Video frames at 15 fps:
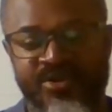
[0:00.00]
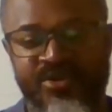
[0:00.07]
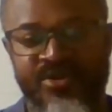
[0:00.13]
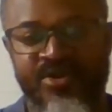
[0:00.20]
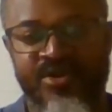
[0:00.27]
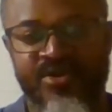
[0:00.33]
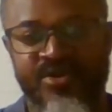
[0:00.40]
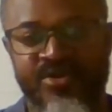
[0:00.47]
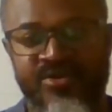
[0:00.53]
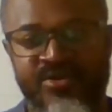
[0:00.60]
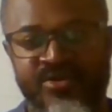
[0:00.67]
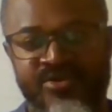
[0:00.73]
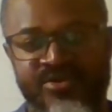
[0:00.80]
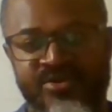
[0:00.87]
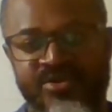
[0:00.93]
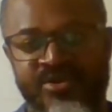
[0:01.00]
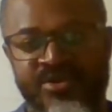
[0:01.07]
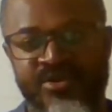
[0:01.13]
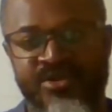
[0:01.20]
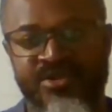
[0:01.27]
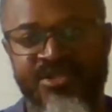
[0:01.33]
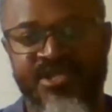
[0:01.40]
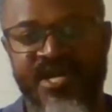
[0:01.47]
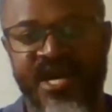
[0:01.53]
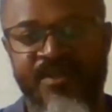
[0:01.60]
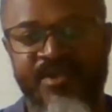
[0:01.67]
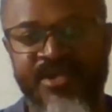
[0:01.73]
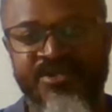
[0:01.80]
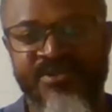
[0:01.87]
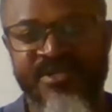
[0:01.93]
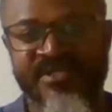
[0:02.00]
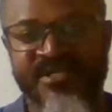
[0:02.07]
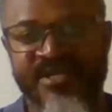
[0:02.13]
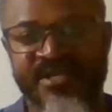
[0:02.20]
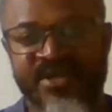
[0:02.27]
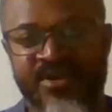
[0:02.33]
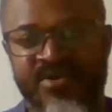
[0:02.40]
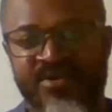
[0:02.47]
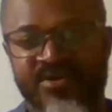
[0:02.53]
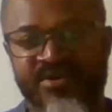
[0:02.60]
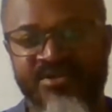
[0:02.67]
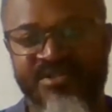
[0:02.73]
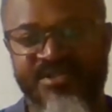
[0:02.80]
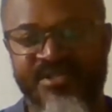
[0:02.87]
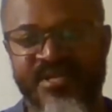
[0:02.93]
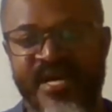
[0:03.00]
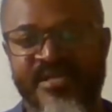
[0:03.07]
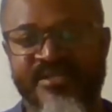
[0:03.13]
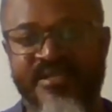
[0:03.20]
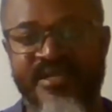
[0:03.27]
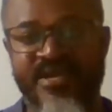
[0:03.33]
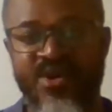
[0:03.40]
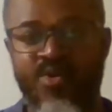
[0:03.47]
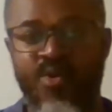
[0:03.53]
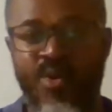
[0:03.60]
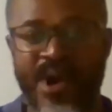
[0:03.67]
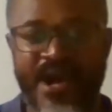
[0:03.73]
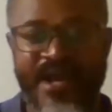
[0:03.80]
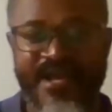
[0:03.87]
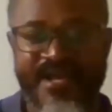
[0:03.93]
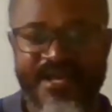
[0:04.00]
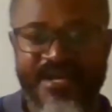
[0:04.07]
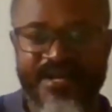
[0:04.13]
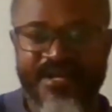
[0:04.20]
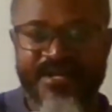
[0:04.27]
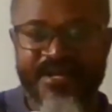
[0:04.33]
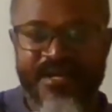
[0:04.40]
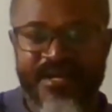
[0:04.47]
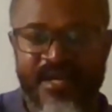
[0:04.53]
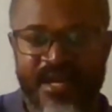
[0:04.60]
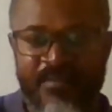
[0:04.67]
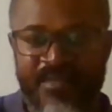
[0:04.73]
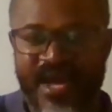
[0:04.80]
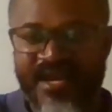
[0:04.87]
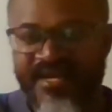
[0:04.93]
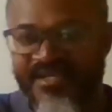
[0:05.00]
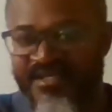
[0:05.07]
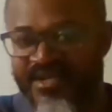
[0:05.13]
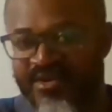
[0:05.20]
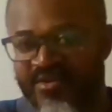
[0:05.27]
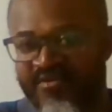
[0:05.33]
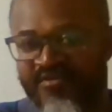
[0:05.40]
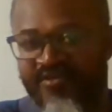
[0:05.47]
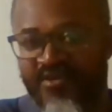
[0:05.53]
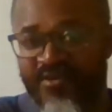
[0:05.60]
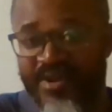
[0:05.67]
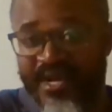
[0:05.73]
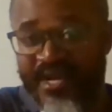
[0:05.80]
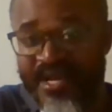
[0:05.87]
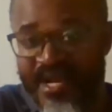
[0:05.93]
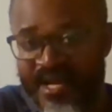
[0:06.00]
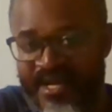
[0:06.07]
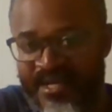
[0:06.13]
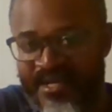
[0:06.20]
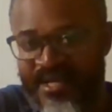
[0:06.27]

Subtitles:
know geometry is a course that's required by the state of Florida.